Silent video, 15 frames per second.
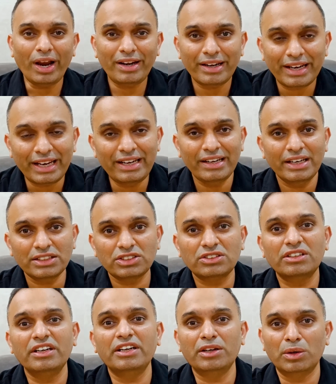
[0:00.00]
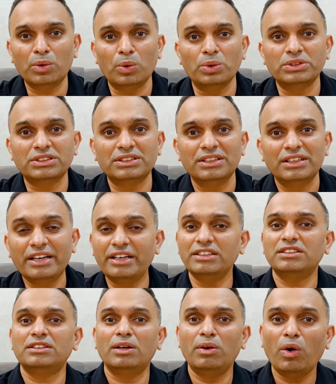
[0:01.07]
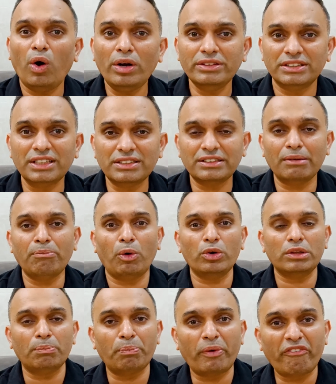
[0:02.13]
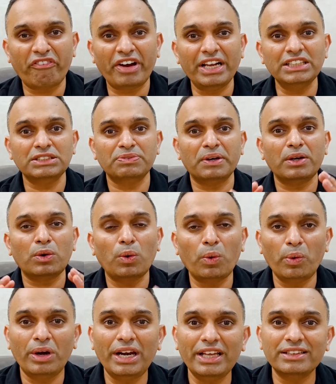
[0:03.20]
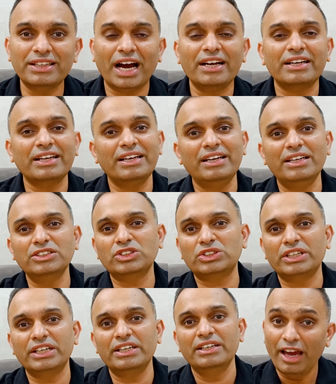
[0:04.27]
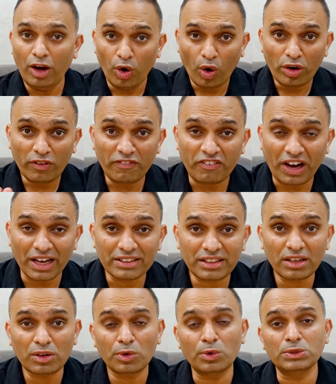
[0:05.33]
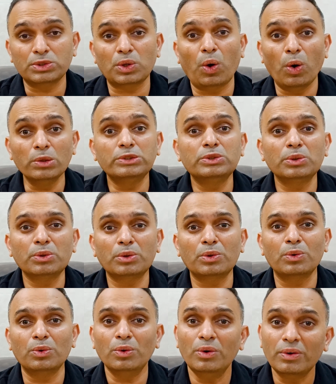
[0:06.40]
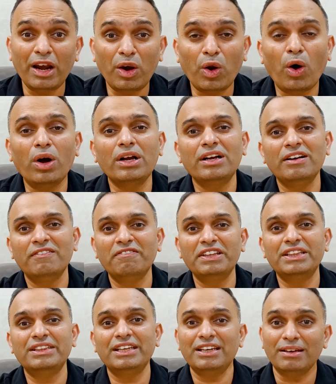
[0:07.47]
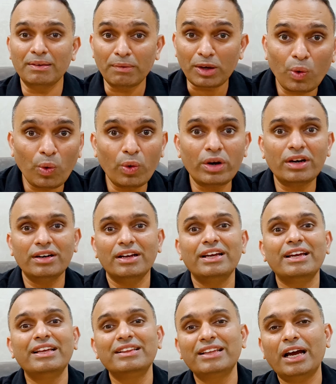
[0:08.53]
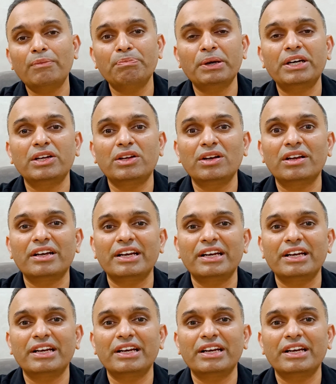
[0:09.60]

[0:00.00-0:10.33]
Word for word: one industry grows, it is not just about the profiles for only that industry. A lot of other roles also grow along with the core in that particular